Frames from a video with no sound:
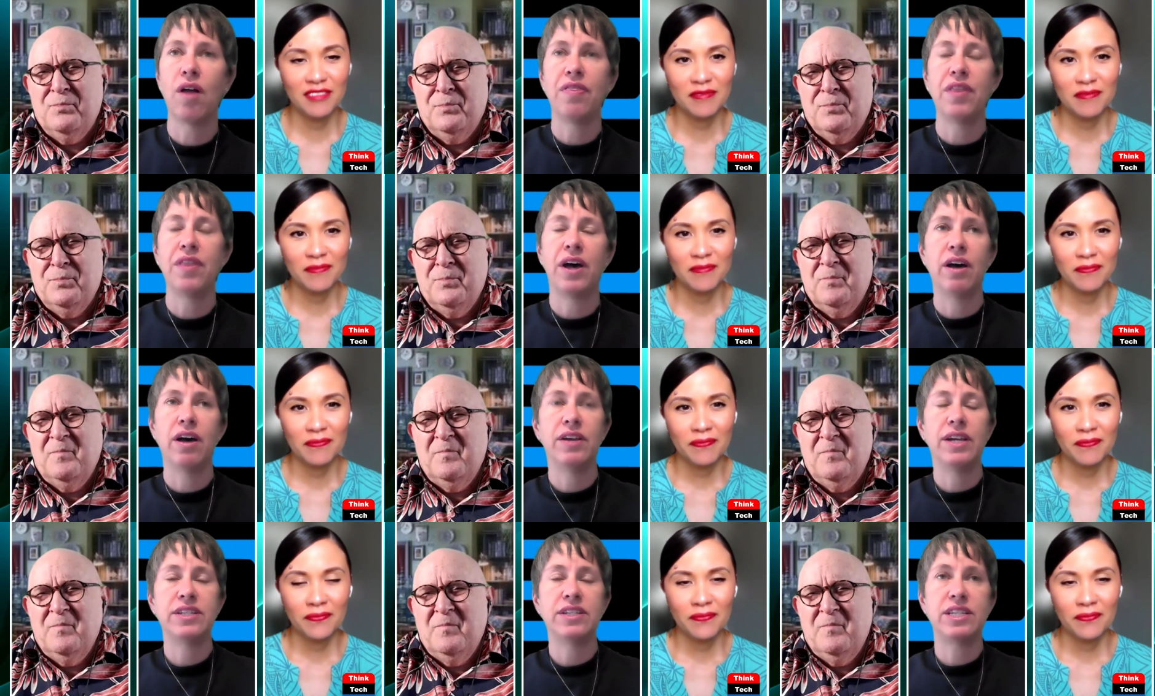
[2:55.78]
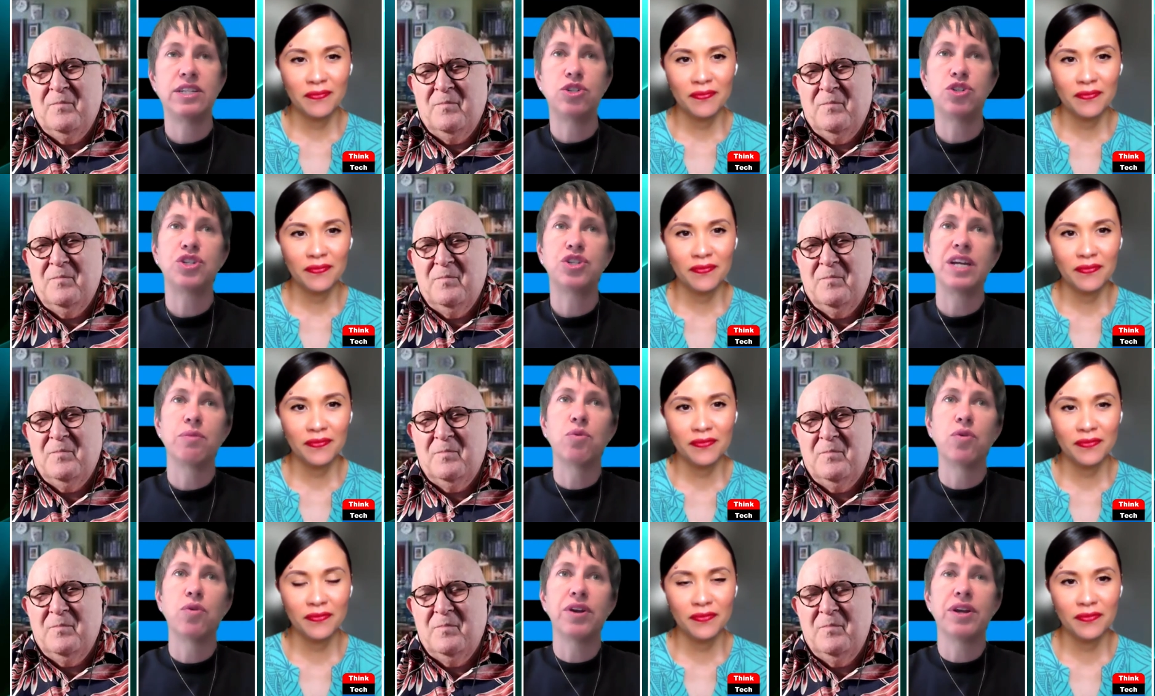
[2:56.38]
Speaker 1: on the, it's
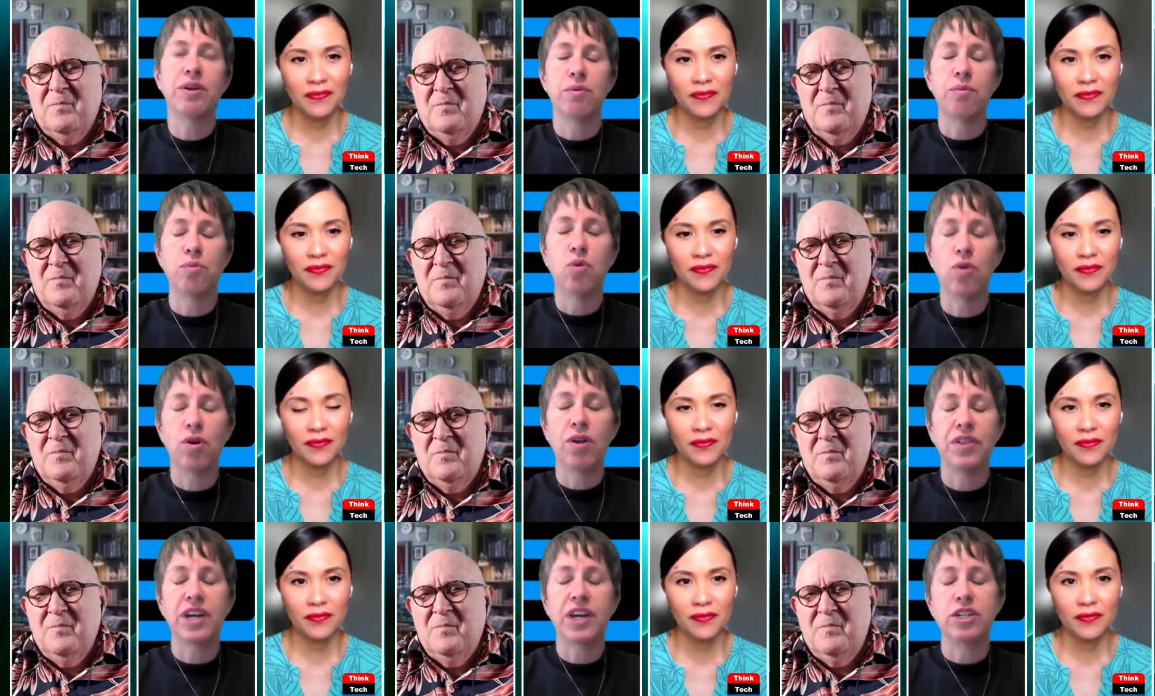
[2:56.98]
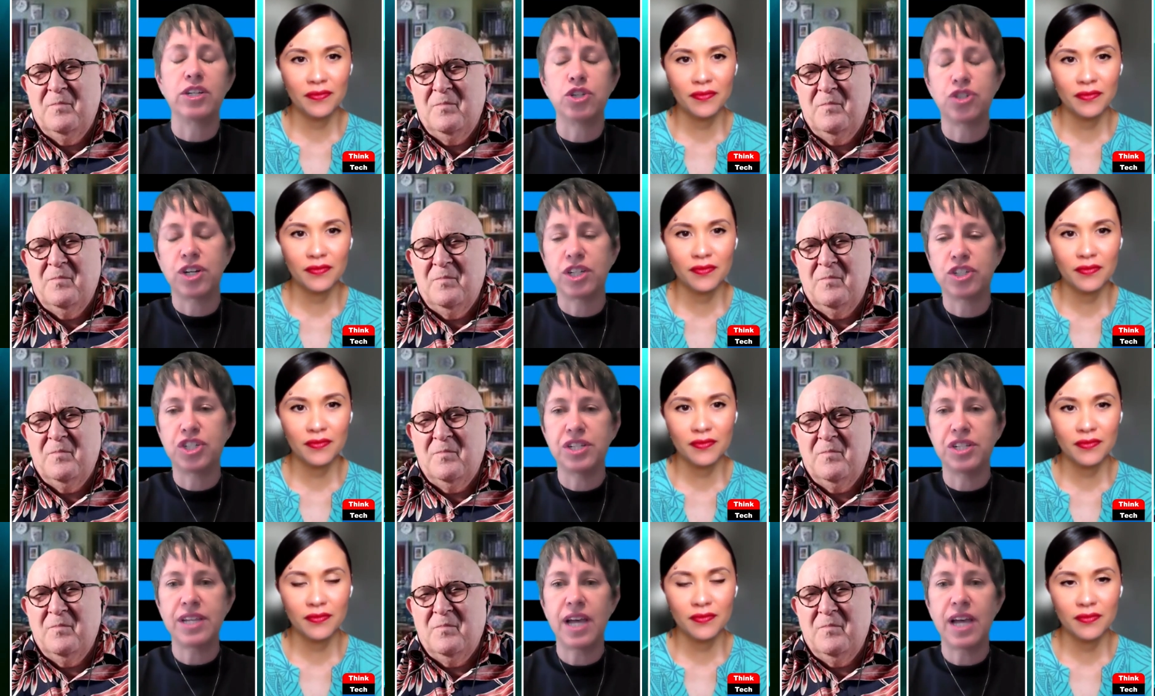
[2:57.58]
interesting, more on the
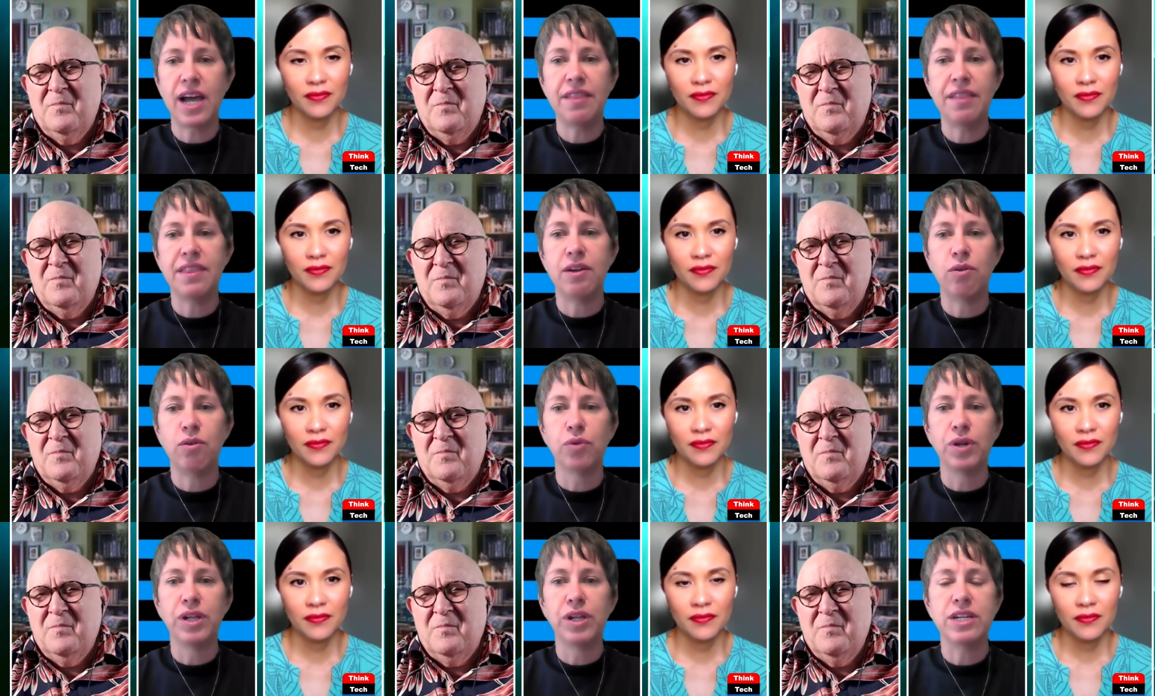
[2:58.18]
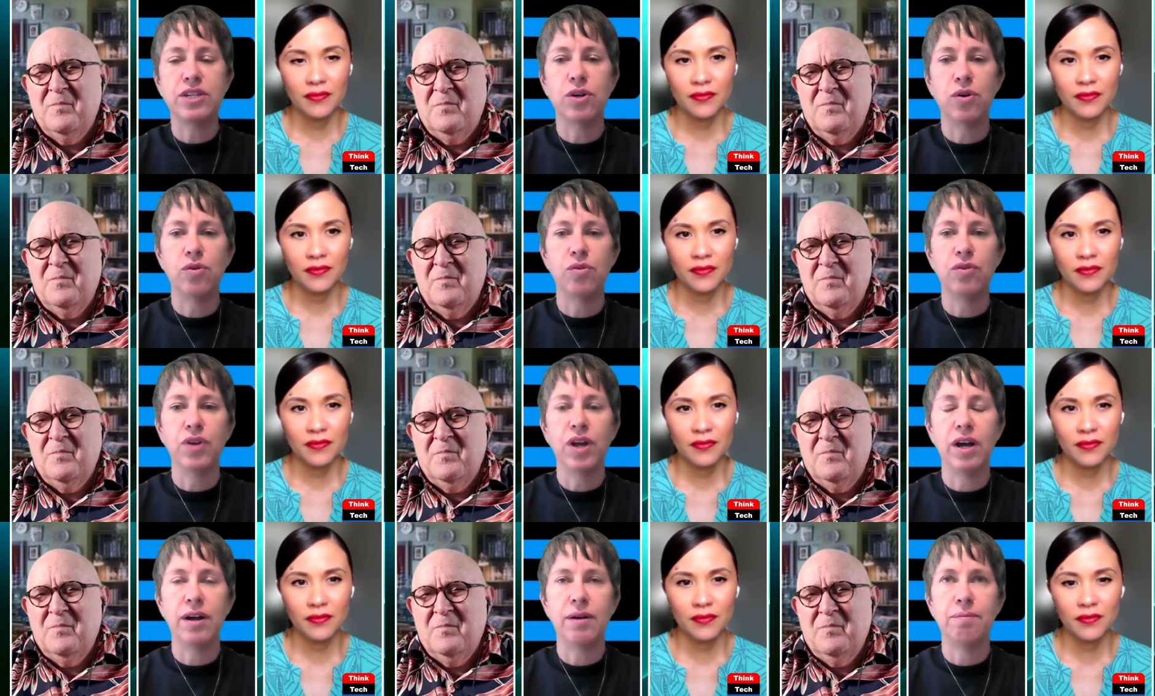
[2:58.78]
construction side that really
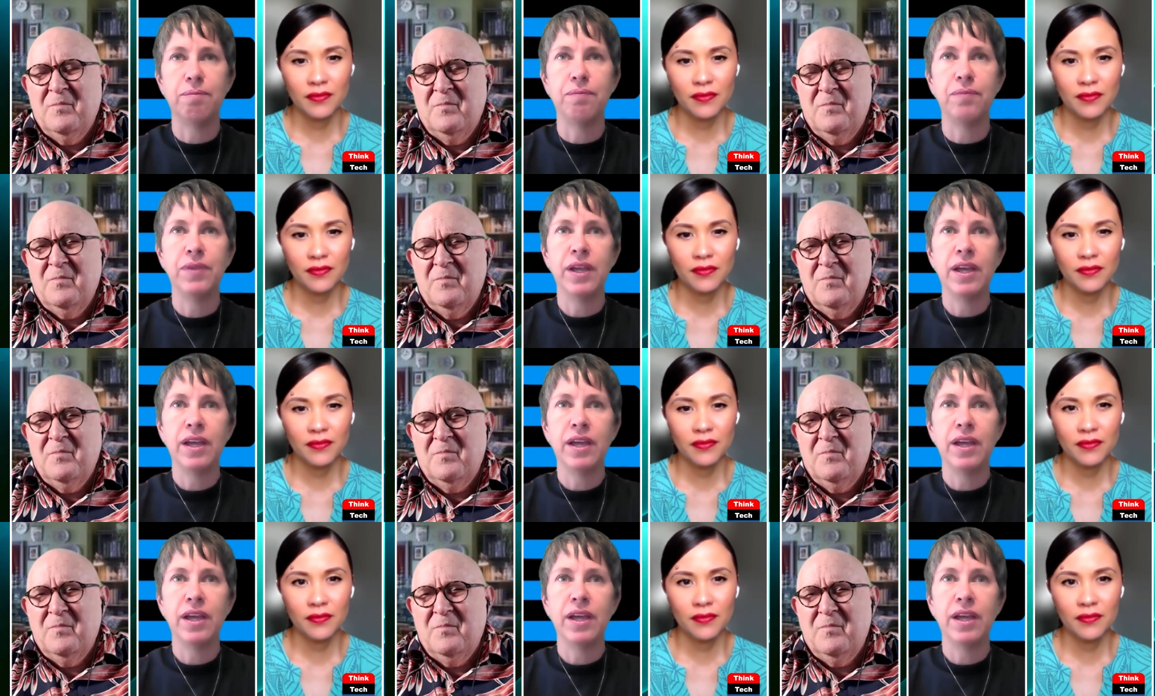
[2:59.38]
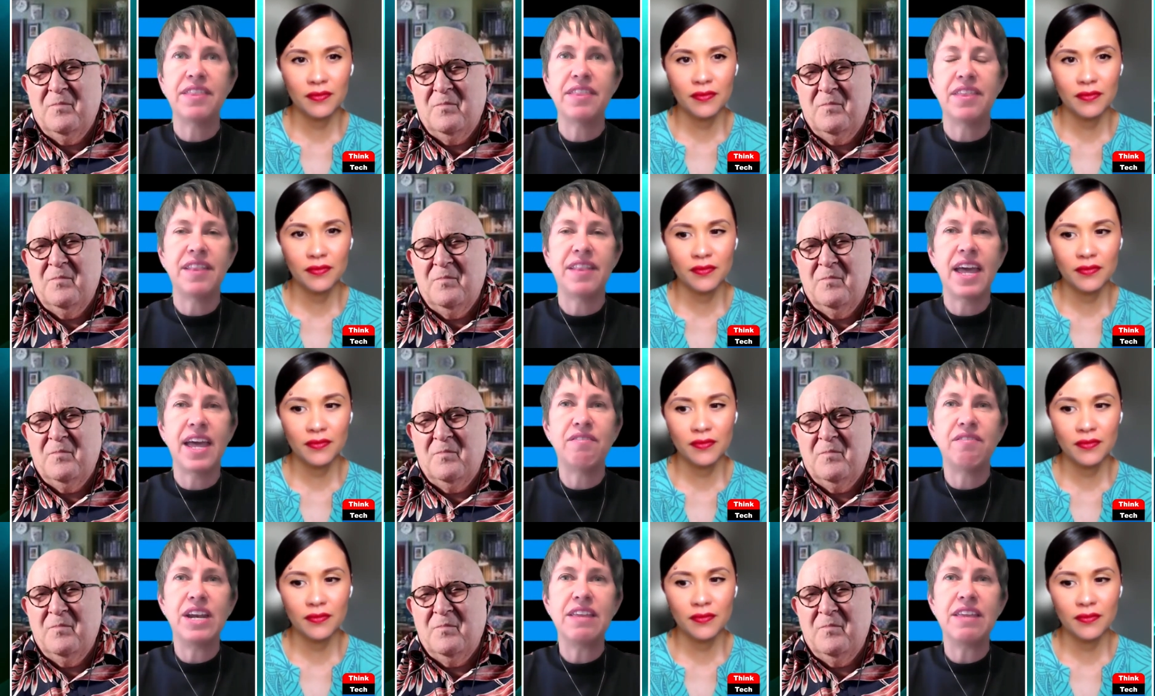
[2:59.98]
don't think
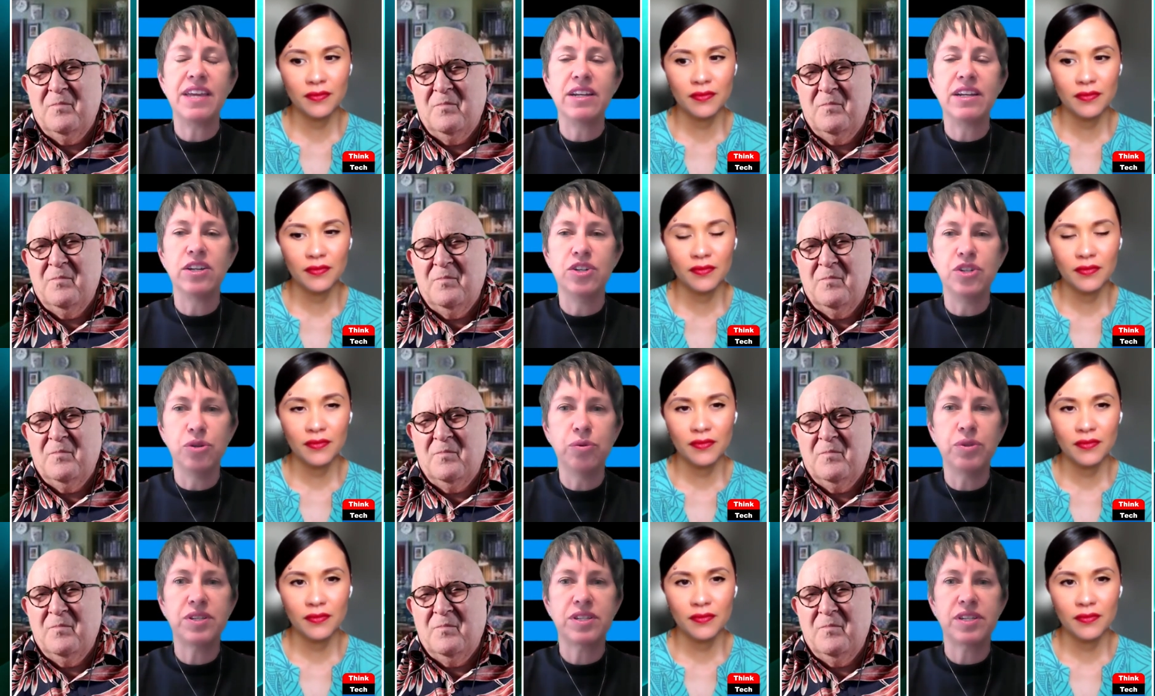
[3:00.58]
that they have anything to do with